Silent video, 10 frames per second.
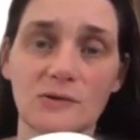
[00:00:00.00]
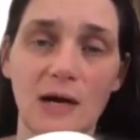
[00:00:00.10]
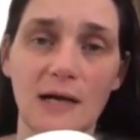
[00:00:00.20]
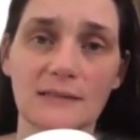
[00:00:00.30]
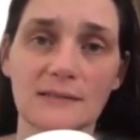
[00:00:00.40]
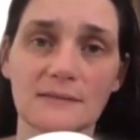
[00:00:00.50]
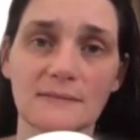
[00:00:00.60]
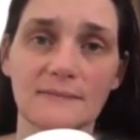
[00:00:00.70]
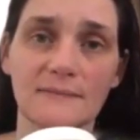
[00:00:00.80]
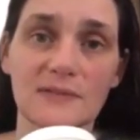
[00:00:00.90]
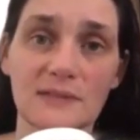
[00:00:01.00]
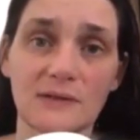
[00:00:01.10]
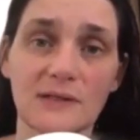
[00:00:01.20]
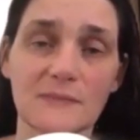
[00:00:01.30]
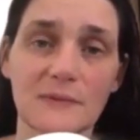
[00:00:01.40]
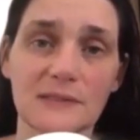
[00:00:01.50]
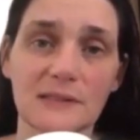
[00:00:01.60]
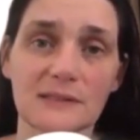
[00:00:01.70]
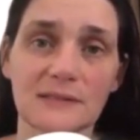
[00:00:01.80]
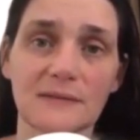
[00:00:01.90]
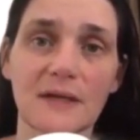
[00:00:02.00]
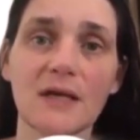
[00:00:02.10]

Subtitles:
you guys, serious business.